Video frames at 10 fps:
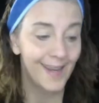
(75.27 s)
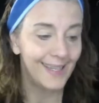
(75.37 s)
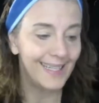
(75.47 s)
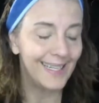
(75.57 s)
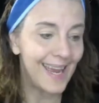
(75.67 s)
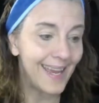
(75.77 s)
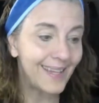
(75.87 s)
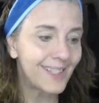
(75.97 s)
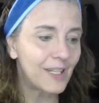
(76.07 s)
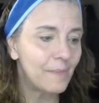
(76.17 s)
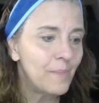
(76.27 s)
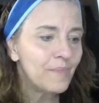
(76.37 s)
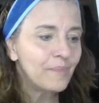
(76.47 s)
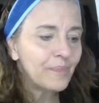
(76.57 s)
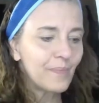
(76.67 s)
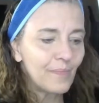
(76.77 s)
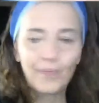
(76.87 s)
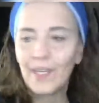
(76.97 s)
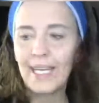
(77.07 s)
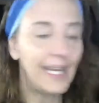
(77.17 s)
Next
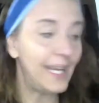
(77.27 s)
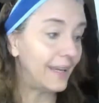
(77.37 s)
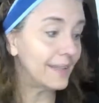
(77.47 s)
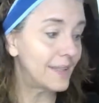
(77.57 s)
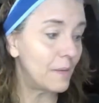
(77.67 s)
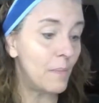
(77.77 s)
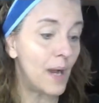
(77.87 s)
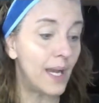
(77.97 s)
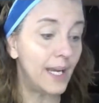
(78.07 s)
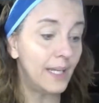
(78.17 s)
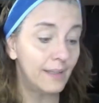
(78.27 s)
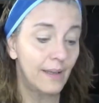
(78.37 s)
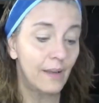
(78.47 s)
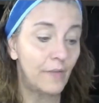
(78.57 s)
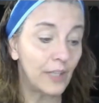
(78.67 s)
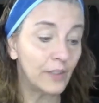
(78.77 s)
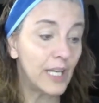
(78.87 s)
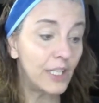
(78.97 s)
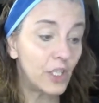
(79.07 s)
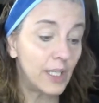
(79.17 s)
is my
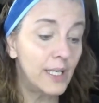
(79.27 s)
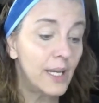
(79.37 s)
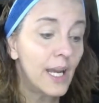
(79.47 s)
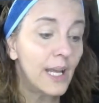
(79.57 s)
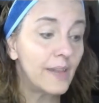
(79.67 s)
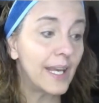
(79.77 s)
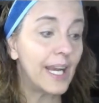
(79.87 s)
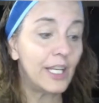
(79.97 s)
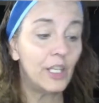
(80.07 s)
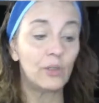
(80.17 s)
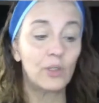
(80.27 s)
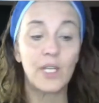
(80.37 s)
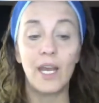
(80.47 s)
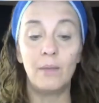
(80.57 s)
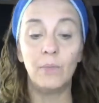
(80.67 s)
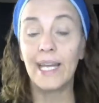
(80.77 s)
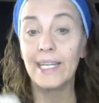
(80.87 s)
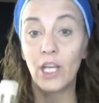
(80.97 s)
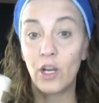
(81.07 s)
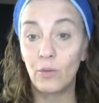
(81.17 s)
foundation that I use um,
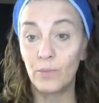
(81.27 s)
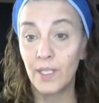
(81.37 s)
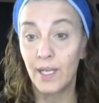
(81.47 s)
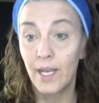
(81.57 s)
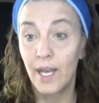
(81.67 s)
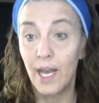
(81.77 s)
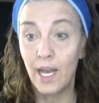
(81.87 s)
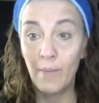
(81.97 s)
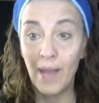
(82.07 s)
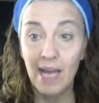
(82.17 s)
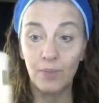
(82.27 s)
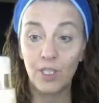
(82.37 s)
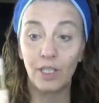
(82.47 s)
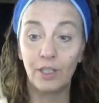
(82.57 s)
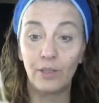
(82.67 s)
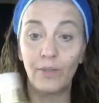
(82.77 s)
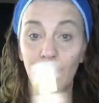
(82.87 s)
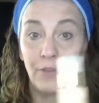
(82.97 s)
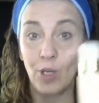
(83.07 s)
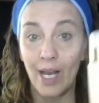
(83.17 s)
Lancome's um, Absolute.
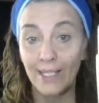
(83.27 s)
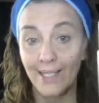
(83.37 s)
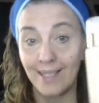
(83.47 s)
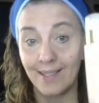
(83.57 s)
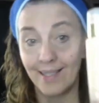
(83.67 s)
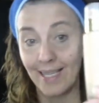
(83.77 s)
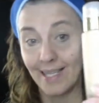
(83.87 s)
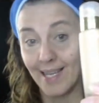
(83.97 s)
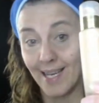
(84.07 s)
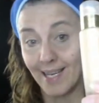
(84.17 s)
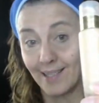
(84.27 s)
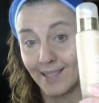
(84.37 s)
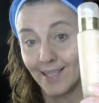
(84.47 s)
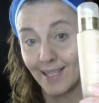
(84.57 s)
If you guys can see this,